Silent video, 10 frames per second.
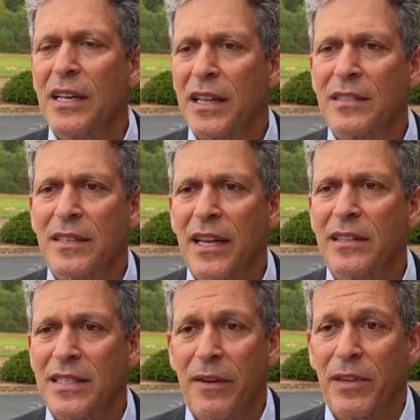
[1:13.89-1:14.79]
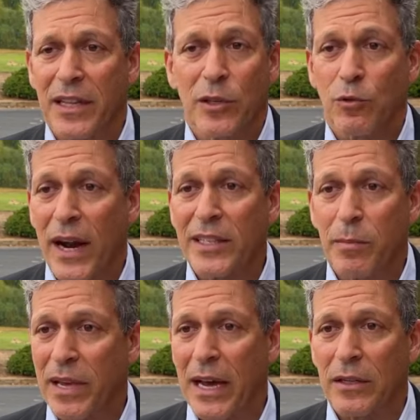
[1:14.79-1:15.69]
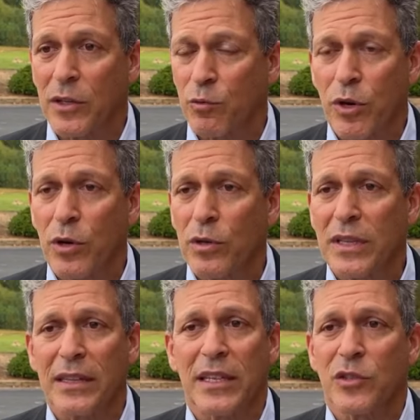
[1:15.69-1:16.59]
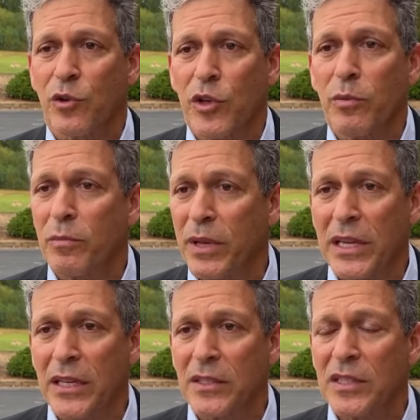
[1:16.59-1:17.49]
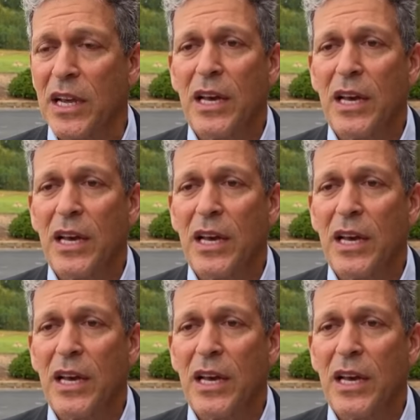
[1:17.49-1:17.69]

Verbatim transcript: that cyclists have a legal right to be out on the road, that these are human beings.